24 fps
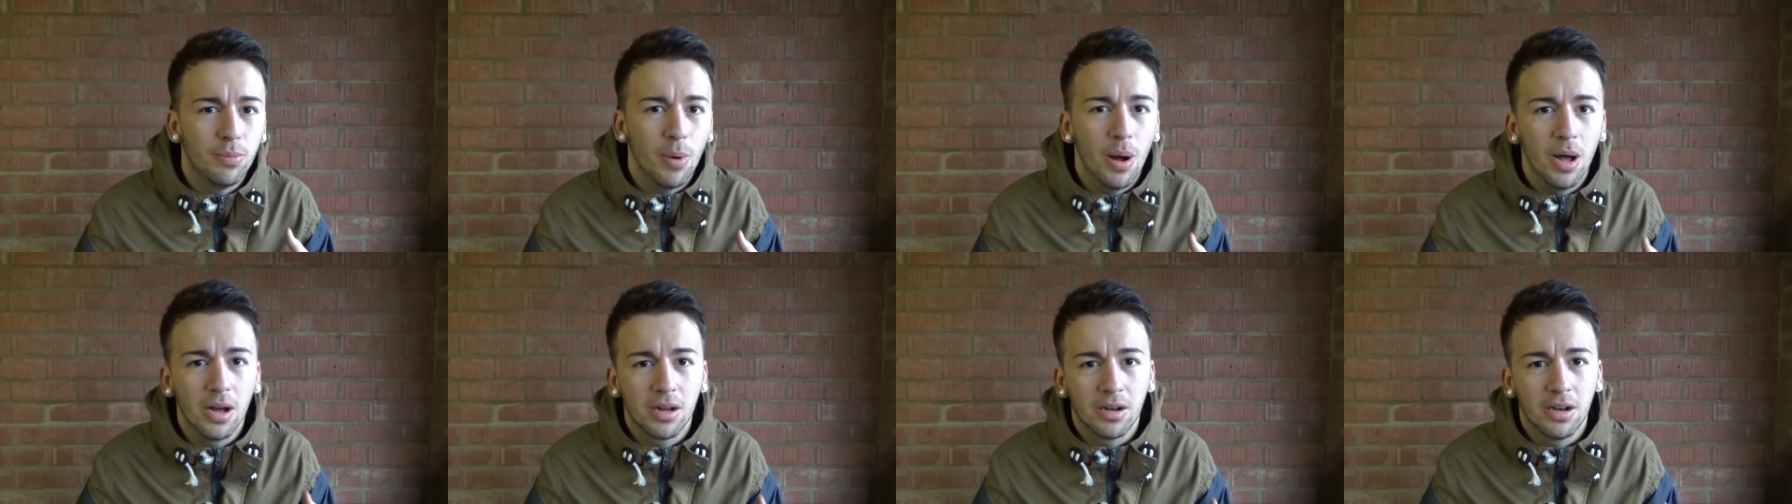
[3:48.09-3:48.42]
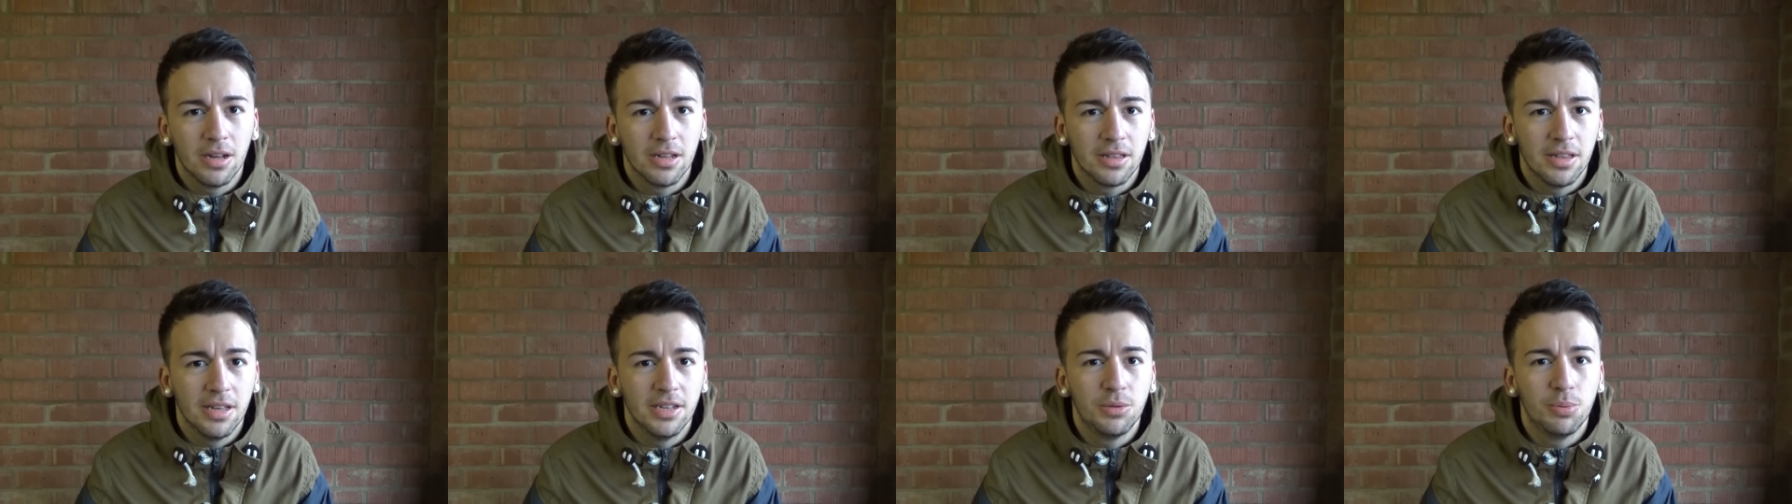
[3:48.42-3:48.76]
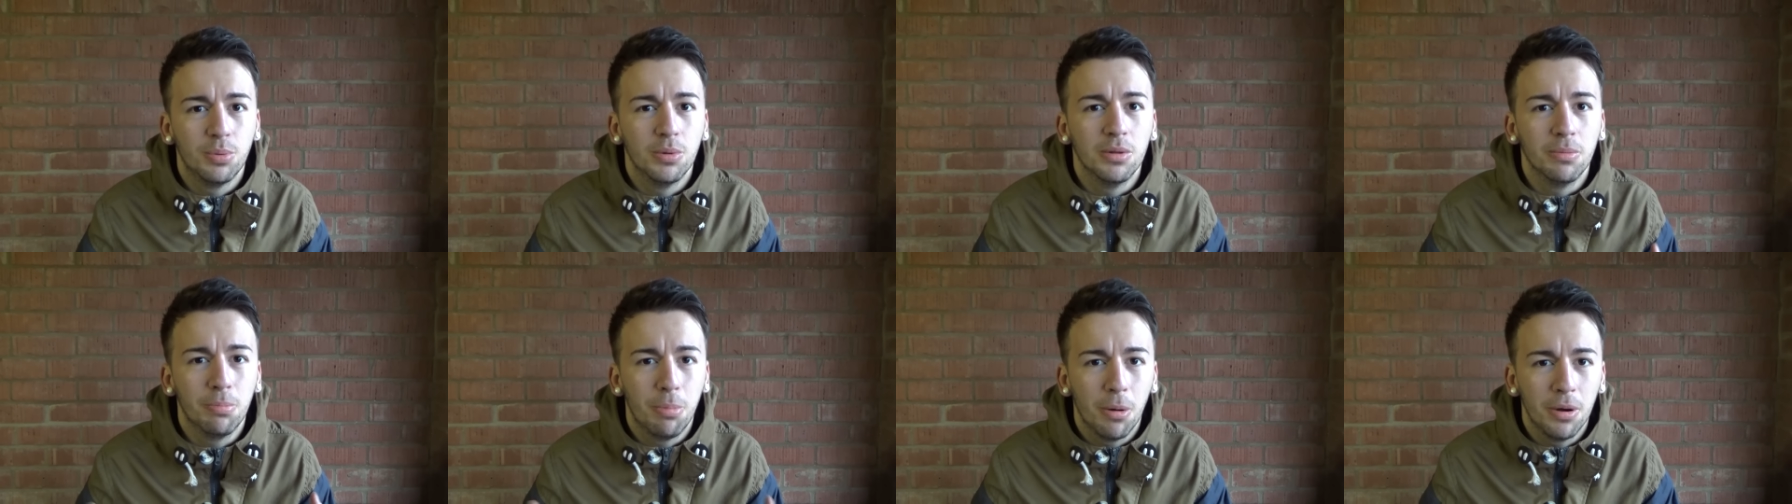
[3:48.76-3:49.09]
work like this
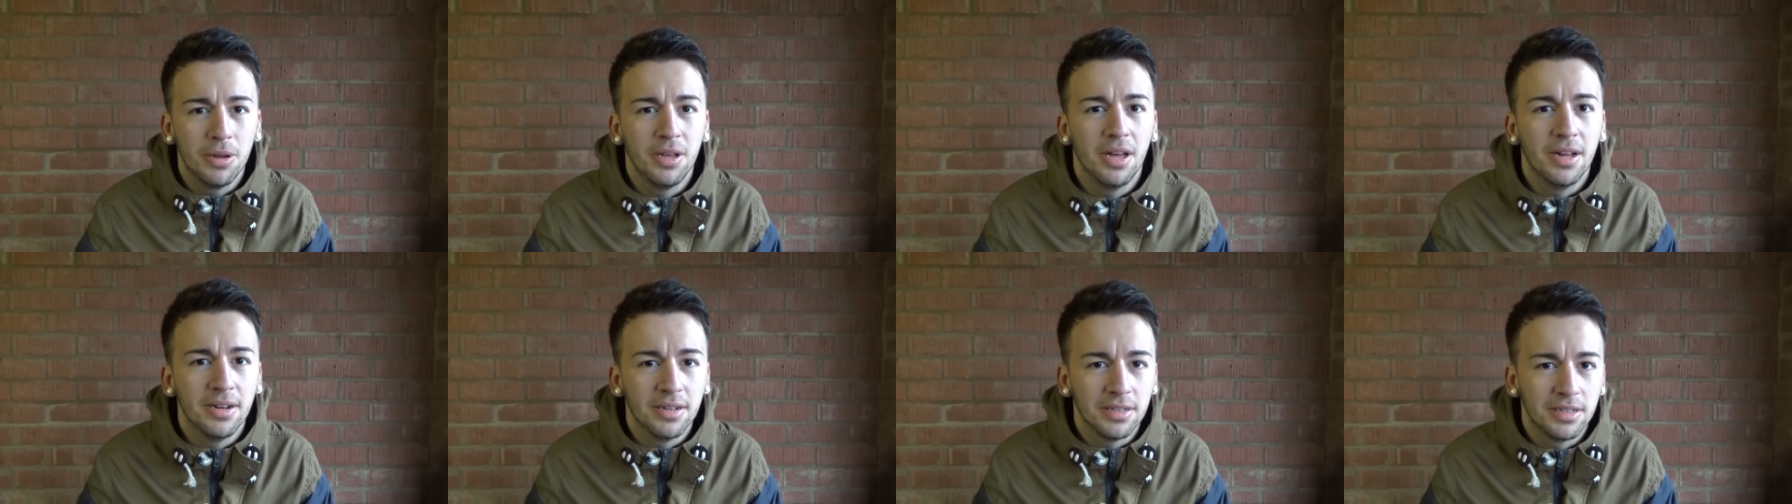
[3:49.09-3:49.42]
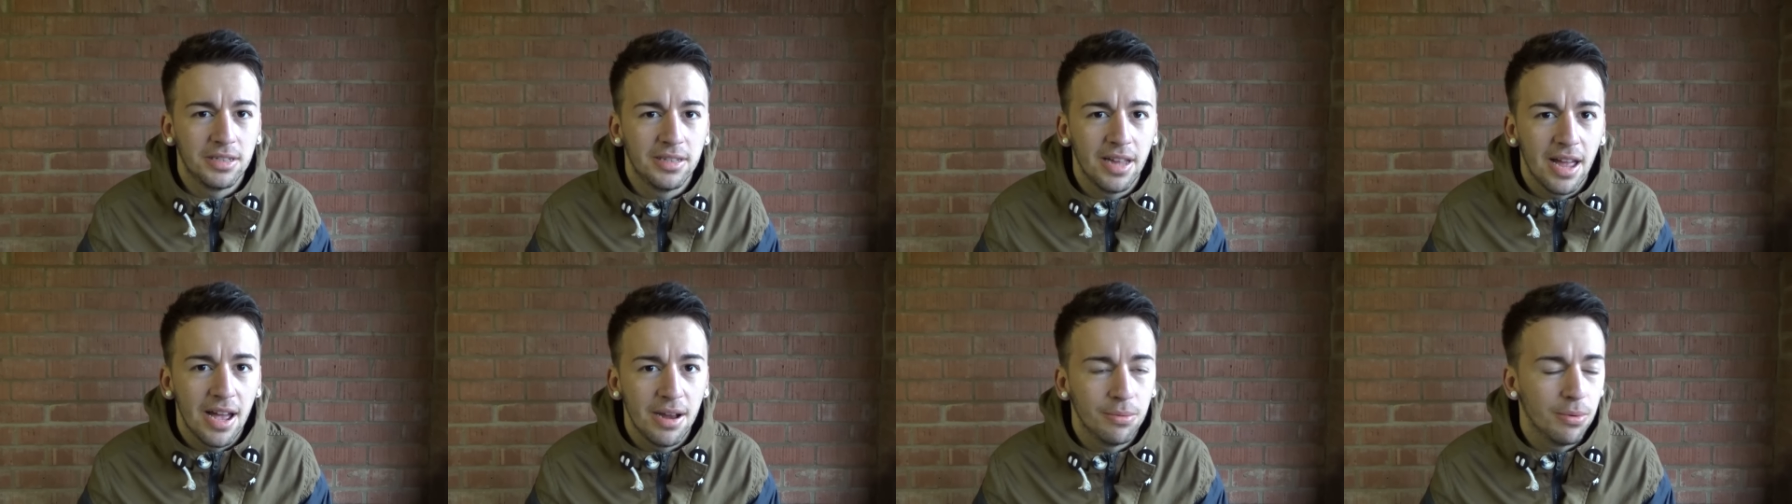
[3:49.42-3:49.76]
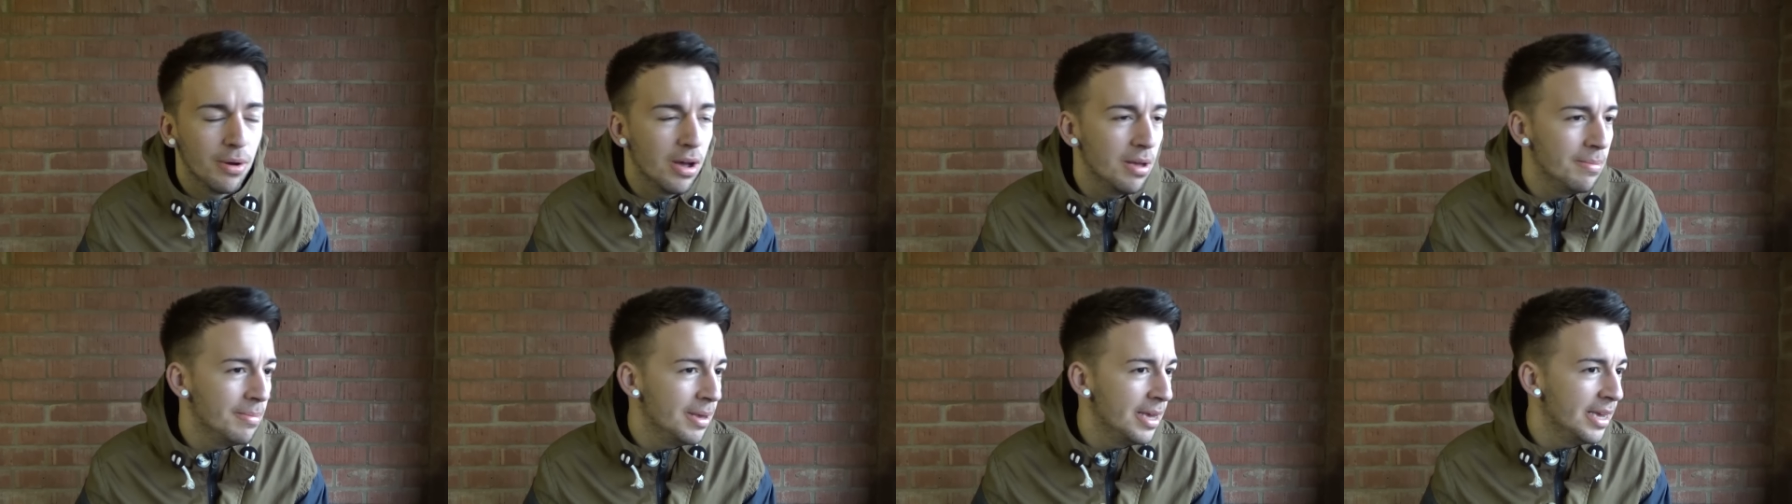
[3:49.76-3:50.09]
will probably understand
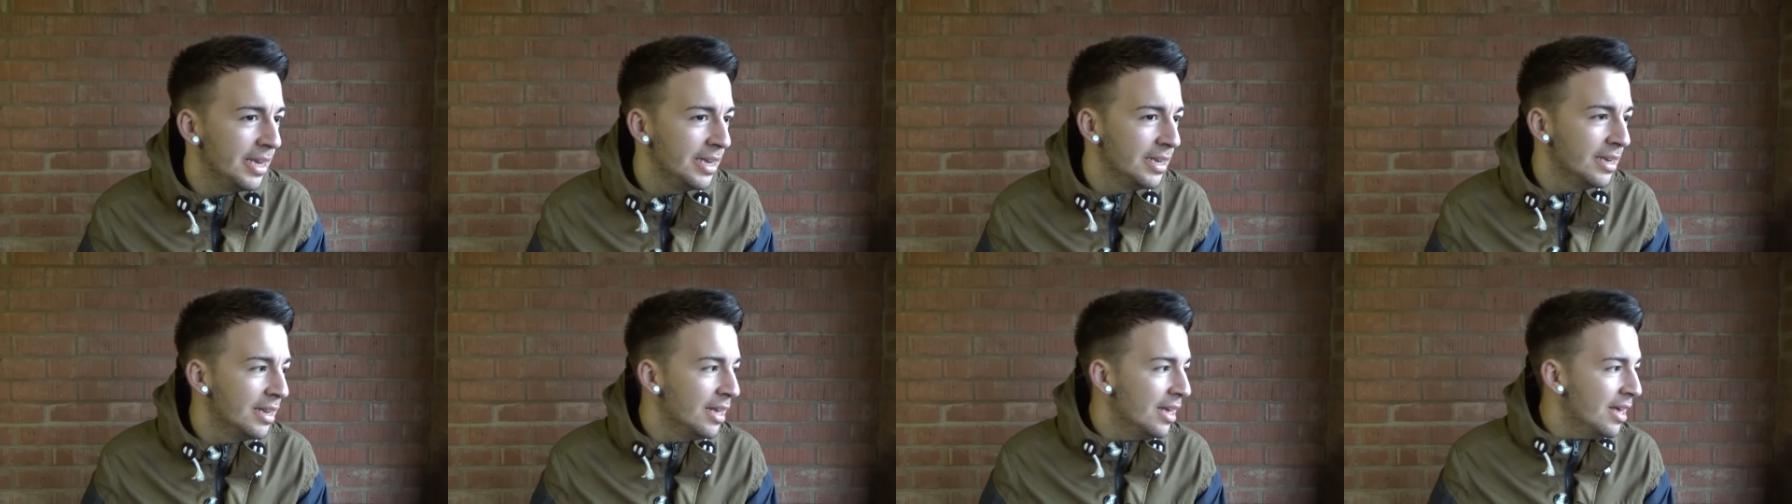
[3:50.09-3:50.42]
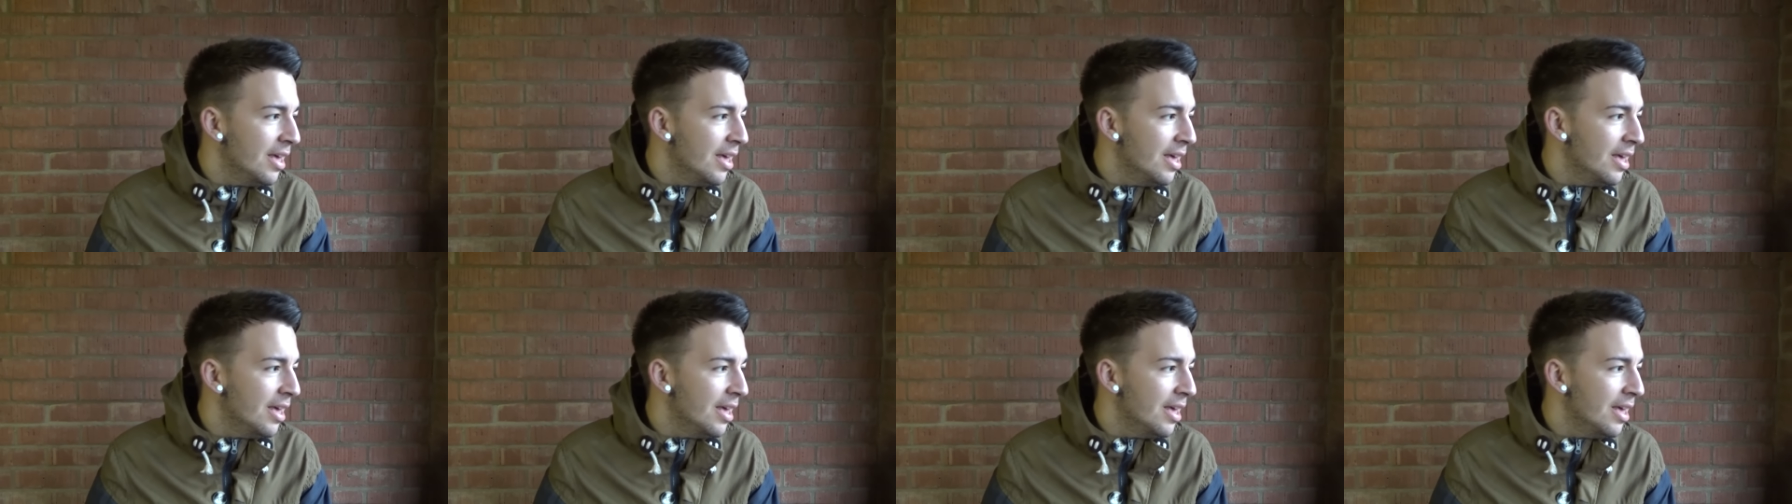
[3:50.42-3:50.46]
what I mean.